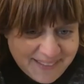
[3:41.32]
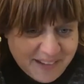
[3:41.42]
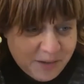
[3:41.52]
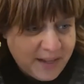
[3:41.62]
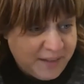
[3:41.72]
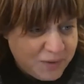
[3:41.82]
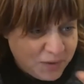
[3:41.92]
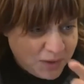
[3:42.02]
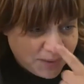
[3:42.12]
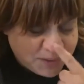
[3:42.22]
Okay, if you
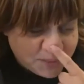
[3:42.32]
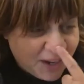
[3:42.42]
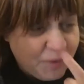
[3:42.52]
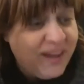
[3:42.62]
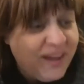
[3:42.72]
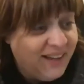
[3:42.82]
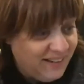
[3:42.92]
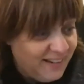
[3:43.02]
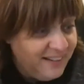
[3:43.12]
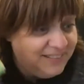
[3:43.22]
know this, okay,
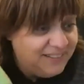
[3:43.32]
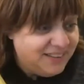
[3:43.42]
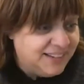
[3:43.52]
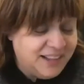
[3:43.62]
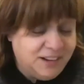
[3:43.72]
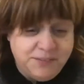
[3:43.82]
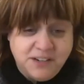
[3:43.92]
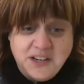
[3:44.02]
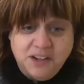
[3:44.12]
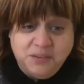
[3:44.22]
I see that Alvy
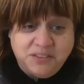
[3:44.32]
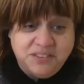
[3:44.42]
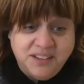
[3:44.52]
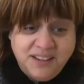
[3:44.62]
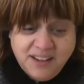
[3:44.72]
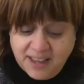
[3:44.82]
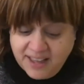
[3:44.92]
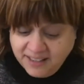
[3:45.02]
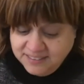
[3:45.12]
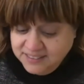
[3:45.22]
knows.
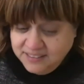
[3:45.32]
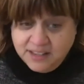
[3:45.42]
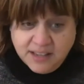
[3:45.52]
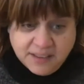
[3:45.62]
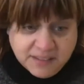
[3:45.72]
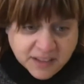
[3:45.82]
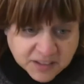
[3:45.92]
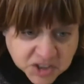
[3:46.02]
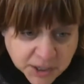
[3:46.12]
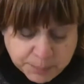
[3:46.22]
Excellent. And
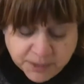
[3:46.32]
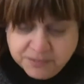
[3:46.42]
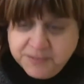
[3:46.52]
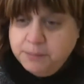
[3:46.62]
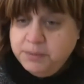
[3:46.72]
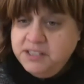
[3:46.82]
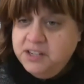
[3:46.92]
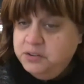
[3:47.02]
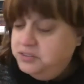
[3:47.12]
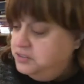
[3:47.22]
the Shapoff family
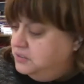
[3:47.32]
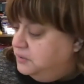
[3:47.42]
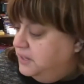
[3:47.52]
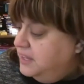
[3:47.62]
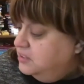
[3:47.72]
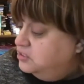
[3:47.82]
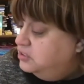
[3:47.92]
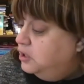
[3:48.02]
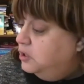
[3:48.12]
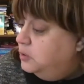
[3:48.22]
knows too.
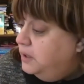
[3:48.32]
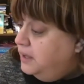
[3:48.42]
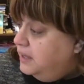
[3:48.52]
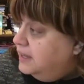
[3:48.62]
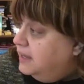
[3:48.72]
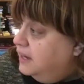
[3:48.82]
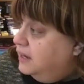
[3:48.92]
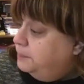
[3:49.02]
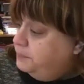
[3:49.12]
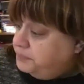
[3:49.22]
So
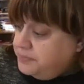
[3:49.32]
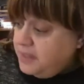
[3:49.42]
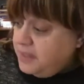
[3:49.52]
um,